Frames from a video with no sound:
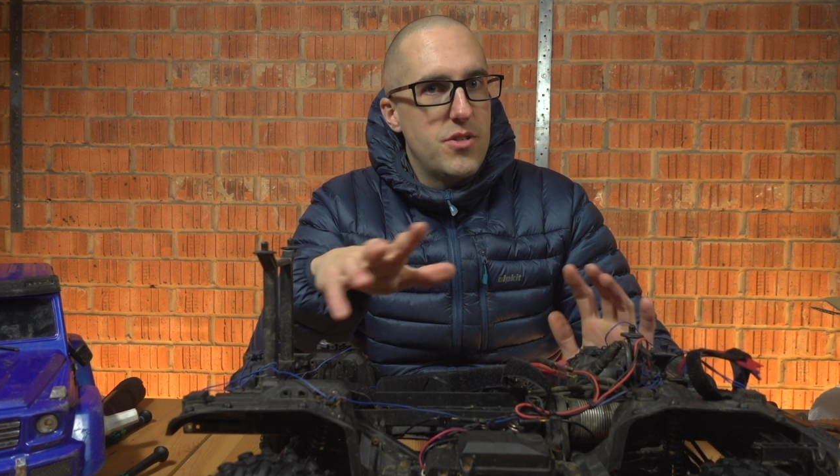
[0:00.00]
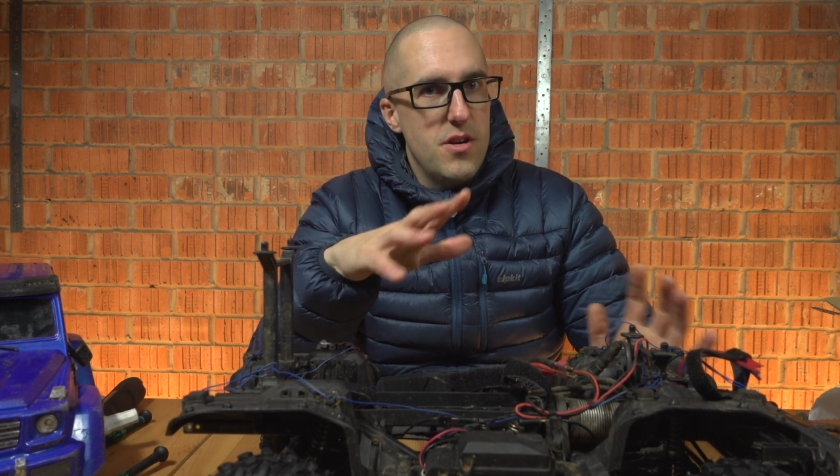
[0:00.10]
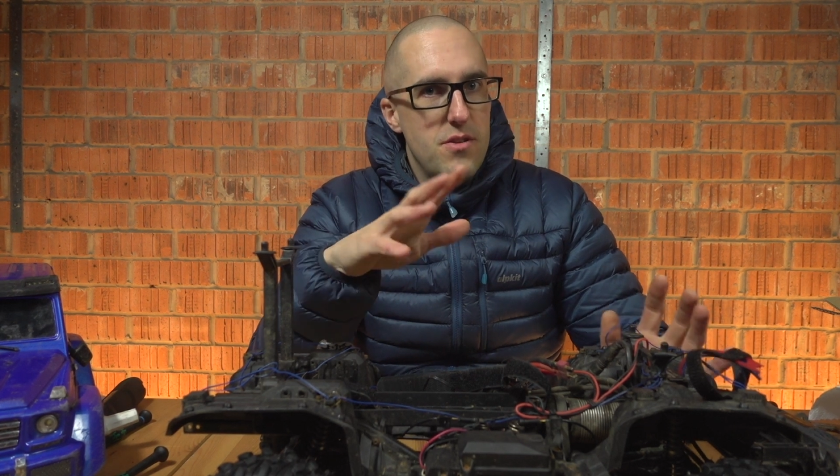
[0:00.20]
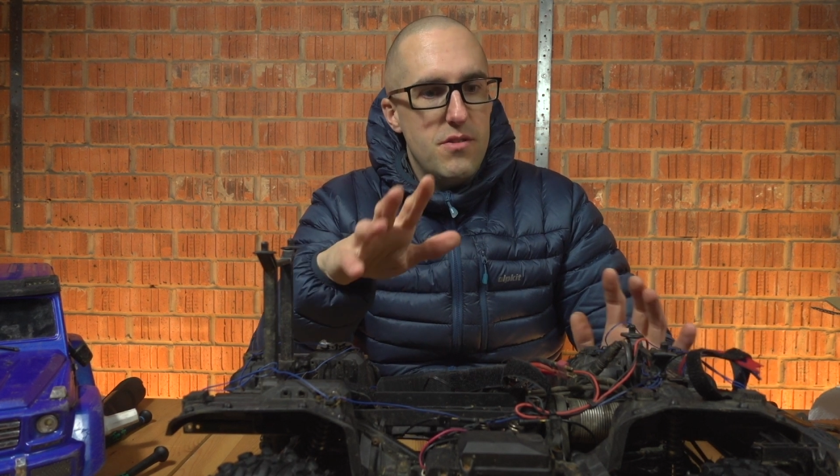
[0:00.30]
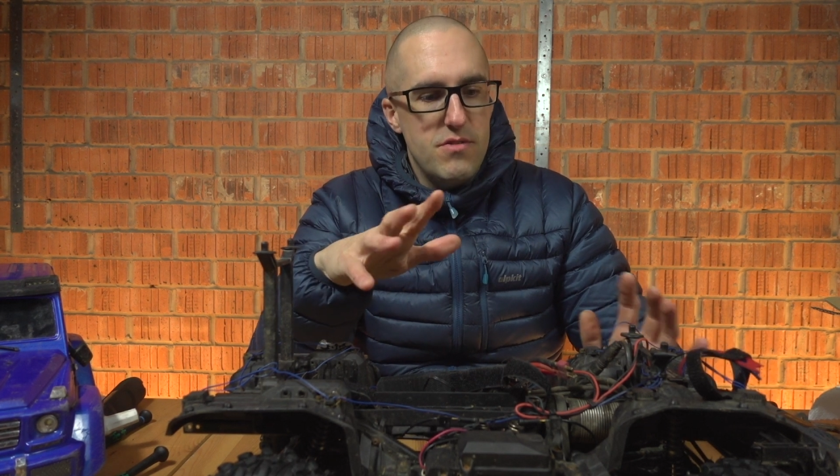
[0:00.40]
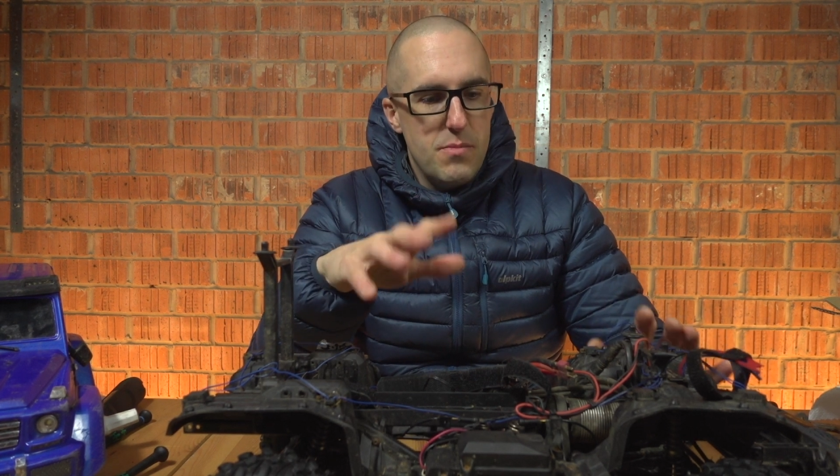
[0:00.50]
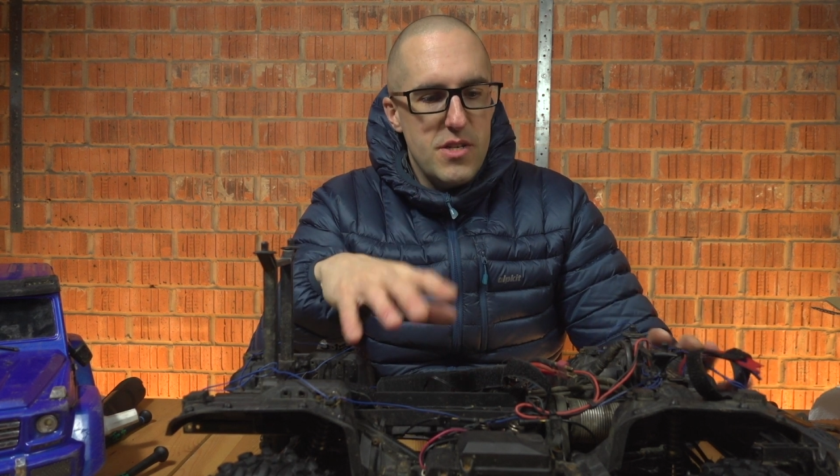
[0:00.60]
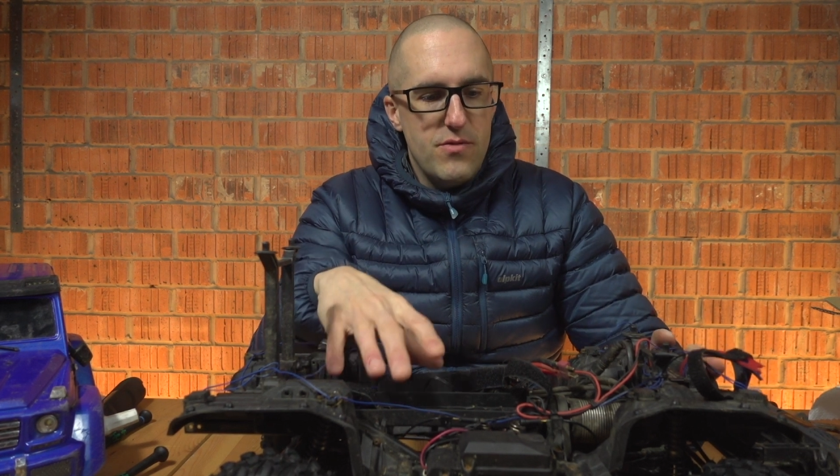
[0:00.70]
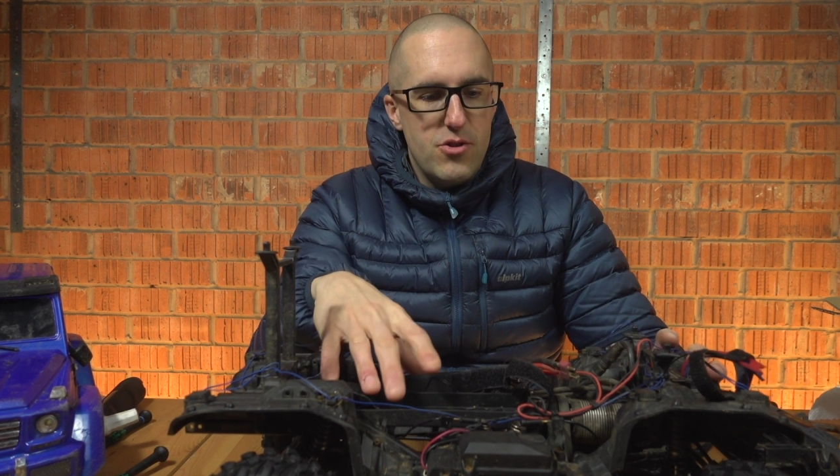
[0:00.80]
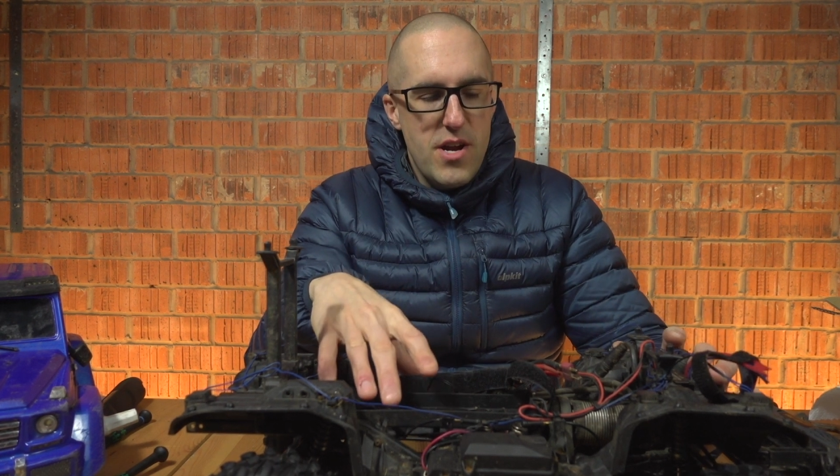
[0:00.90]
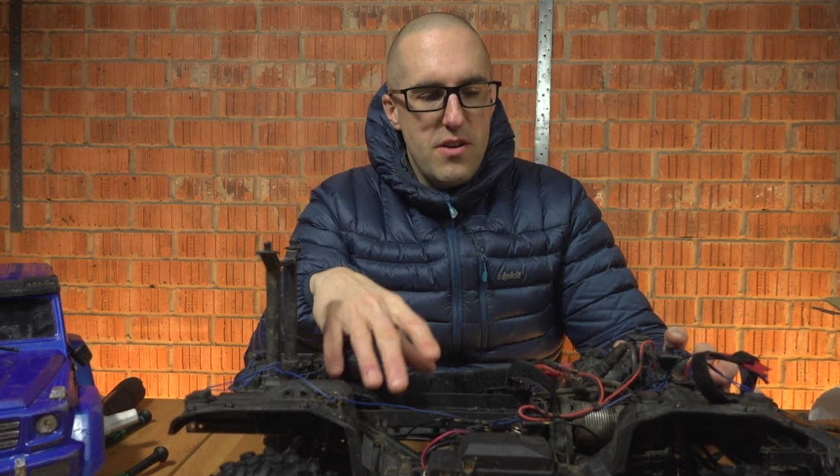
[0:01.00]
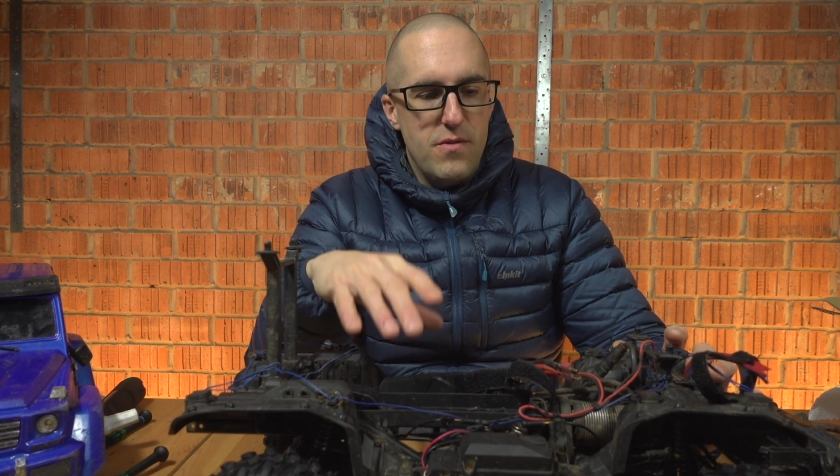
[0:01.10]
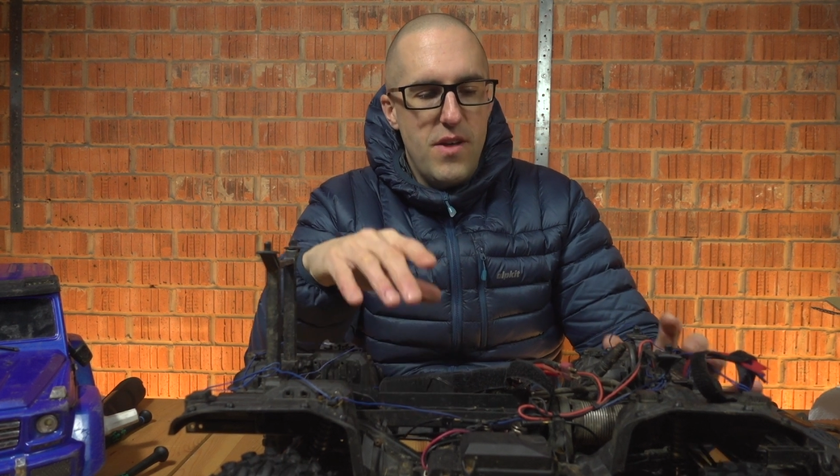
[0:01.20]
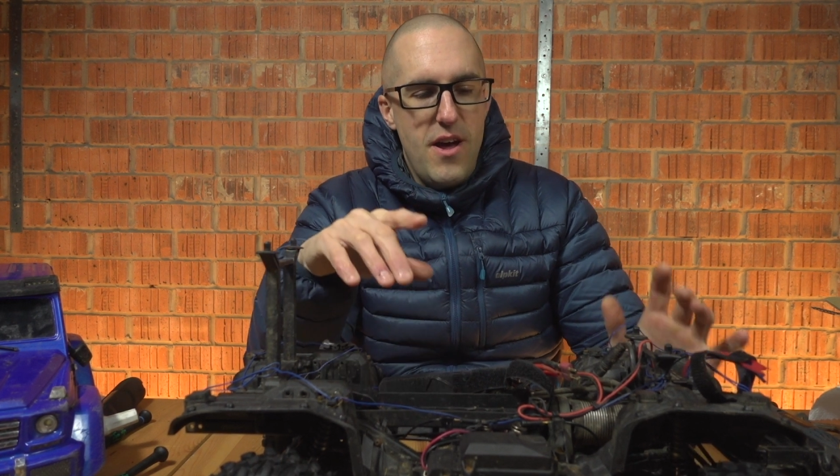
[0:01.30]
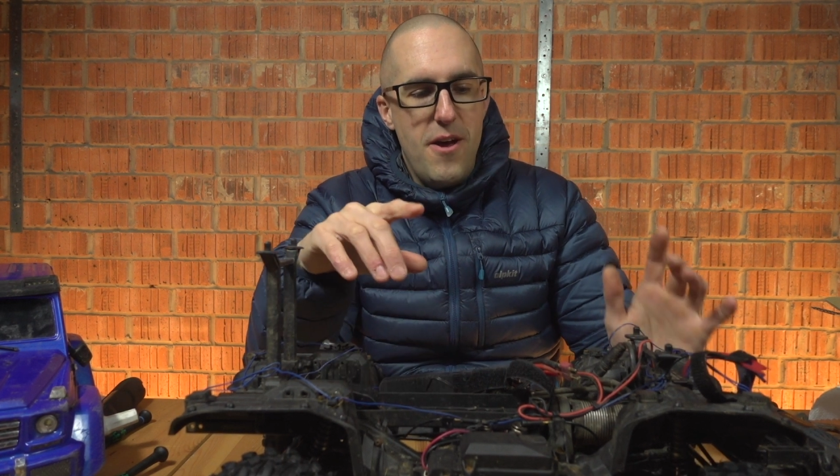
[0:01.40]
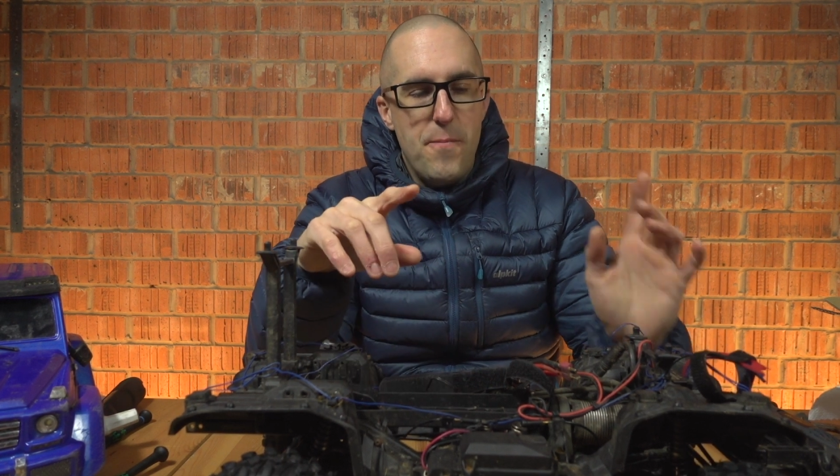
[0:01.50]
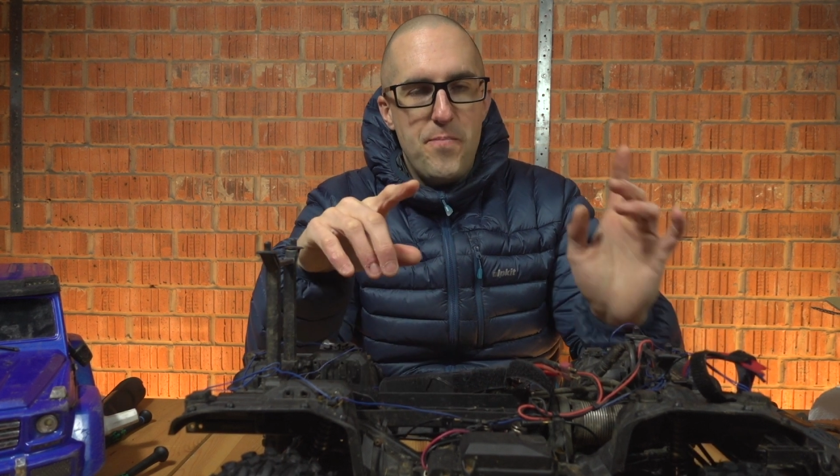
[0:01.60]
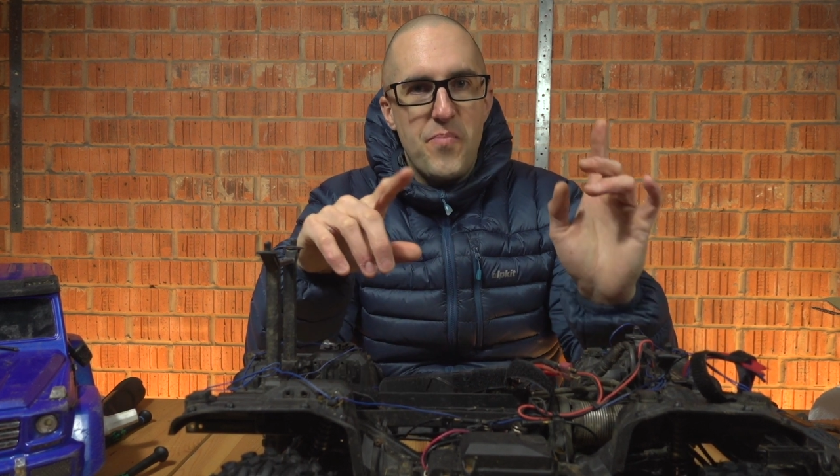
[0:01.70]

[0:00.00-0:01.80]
so there is a bit of a trade-off there.